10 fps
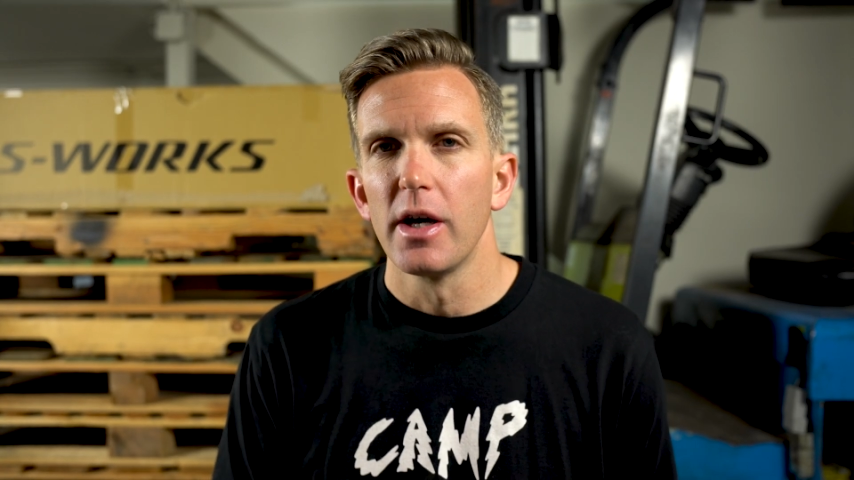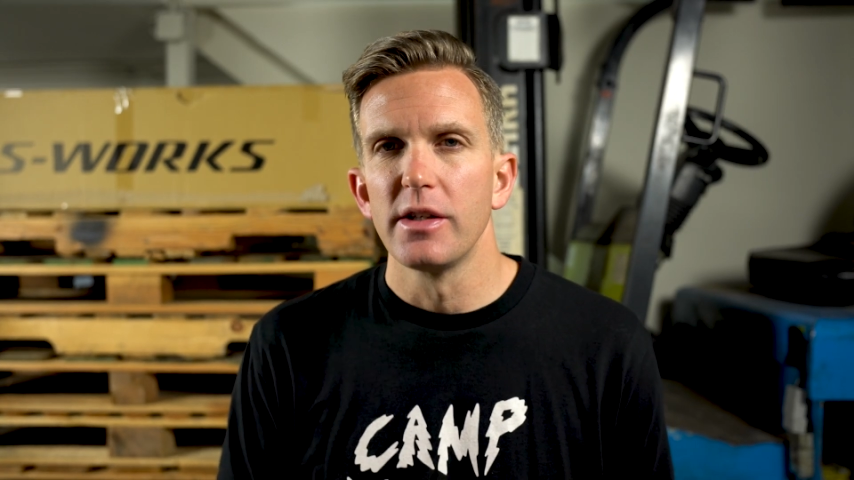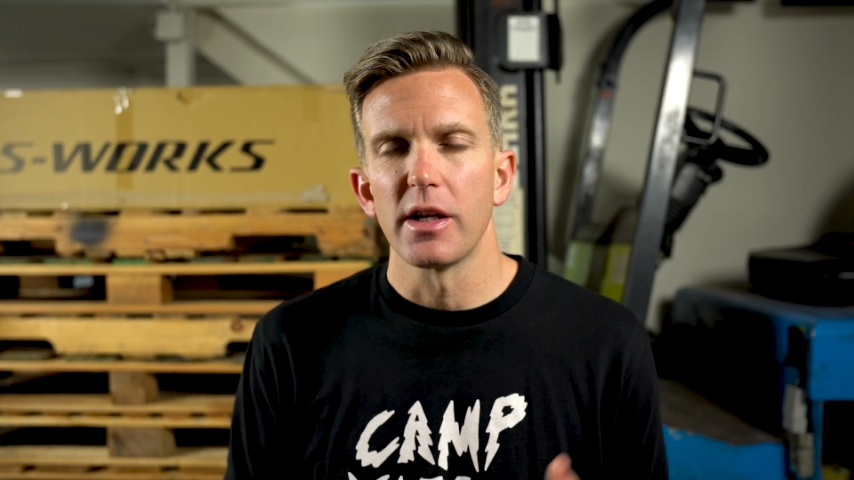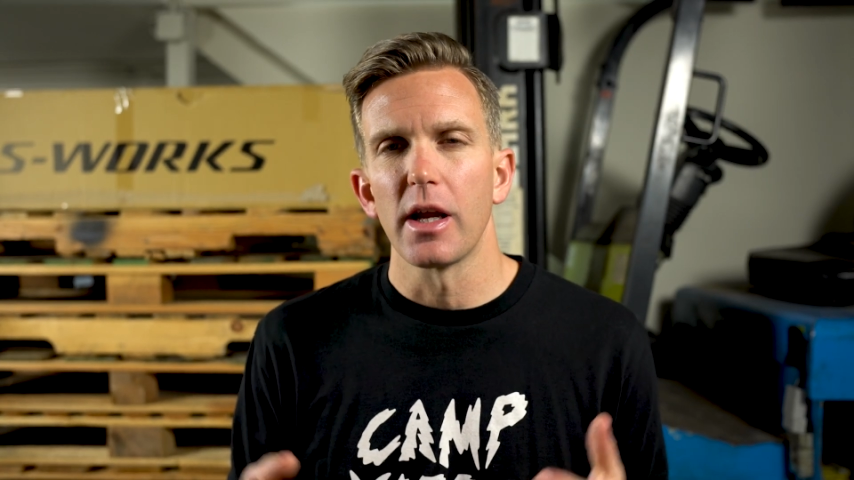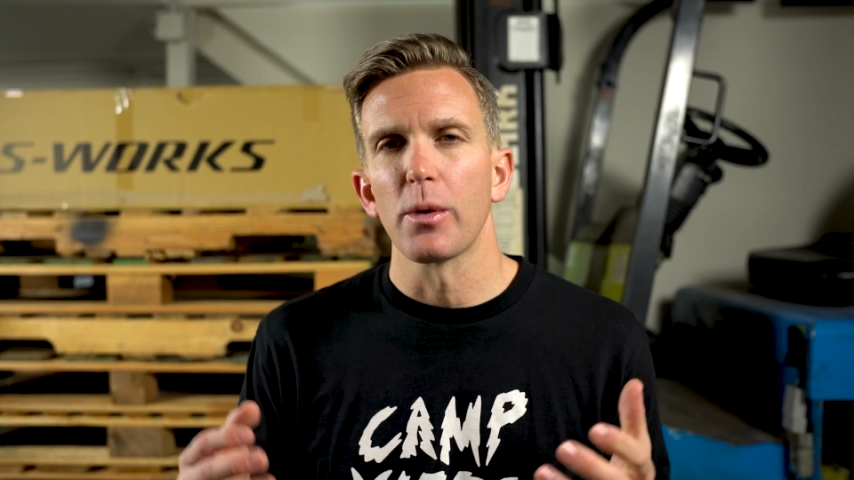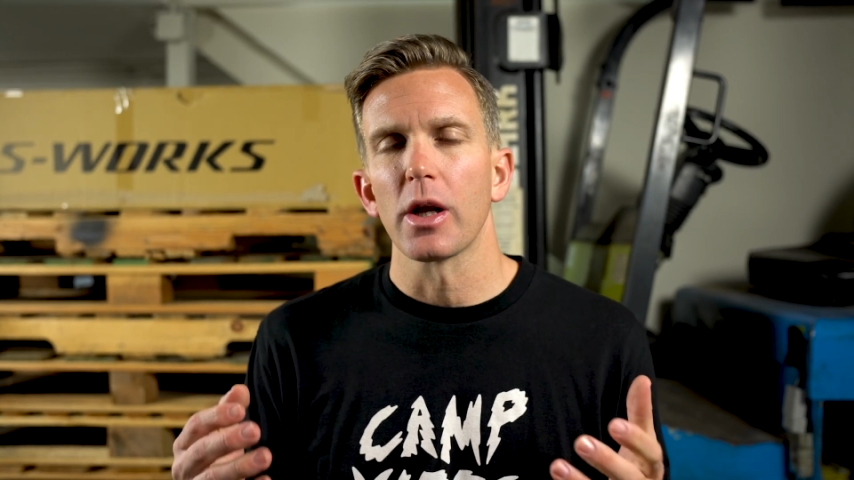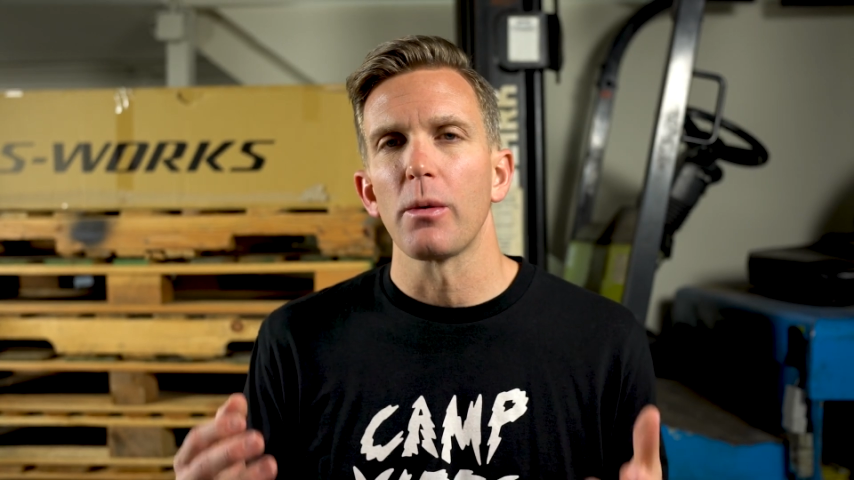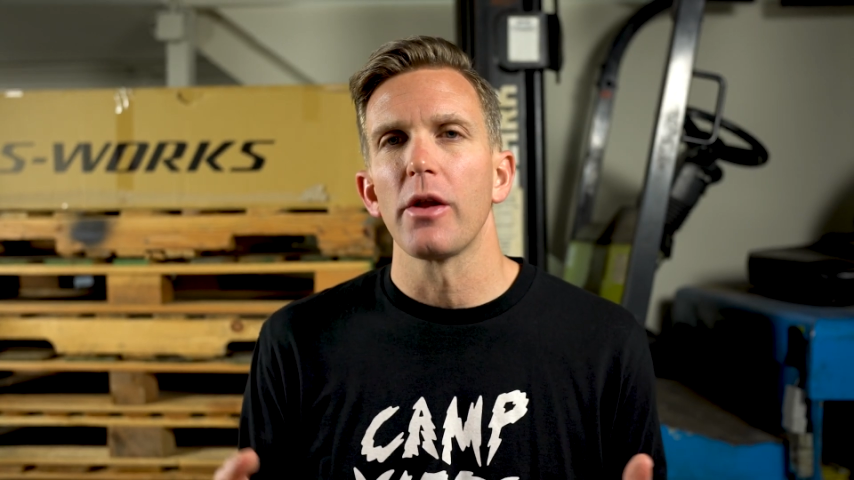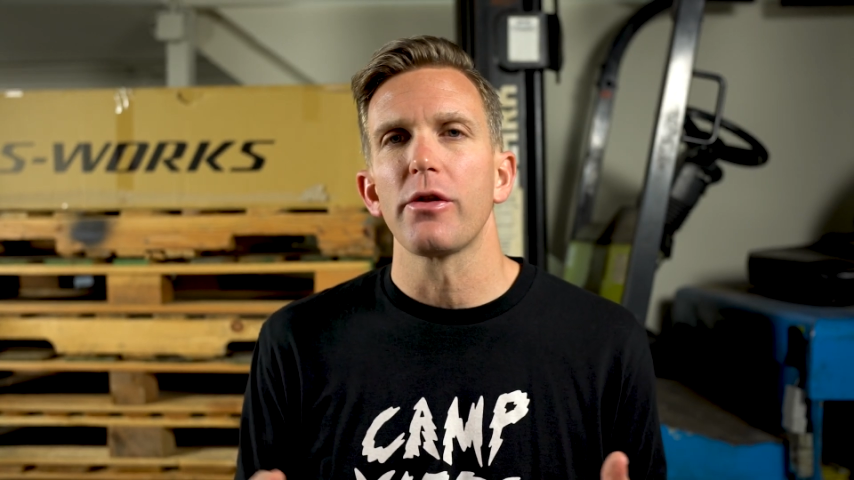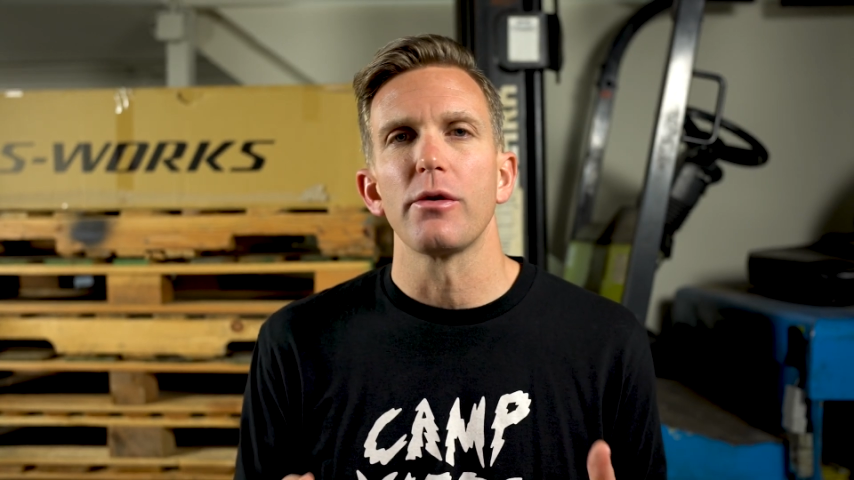Today we're gonna
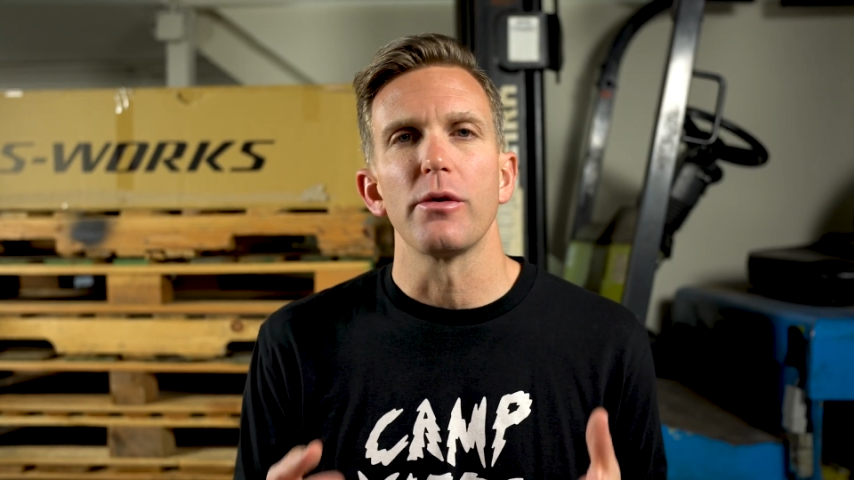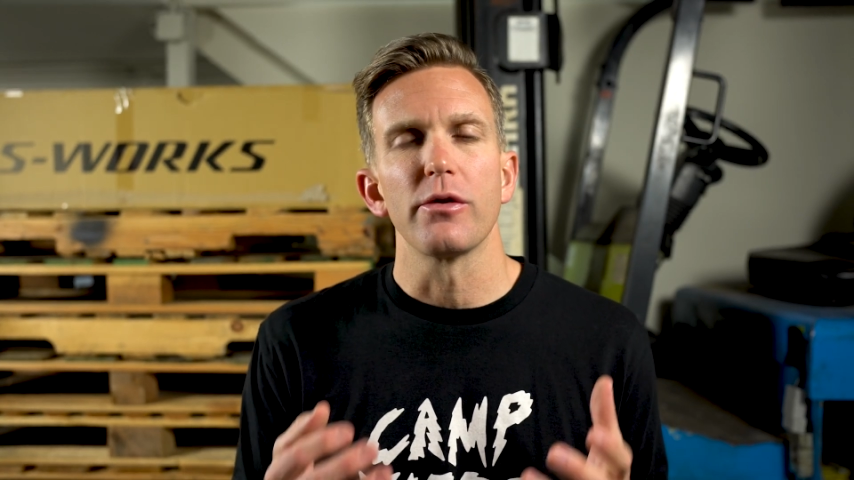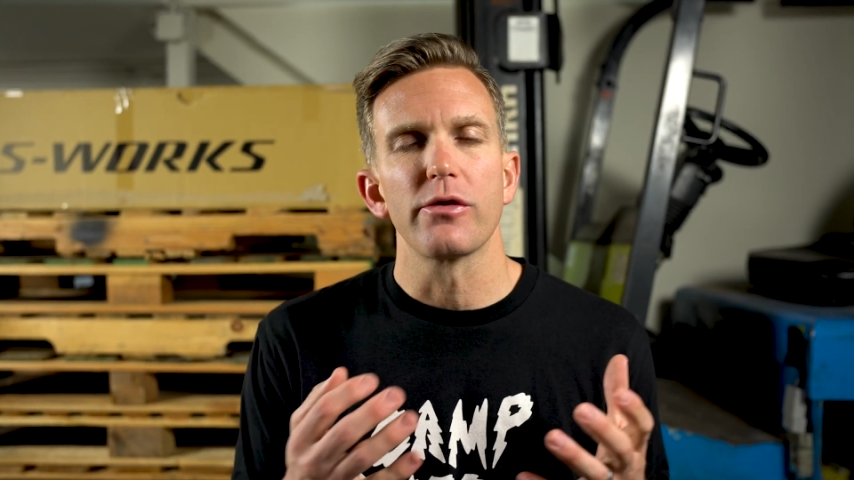run through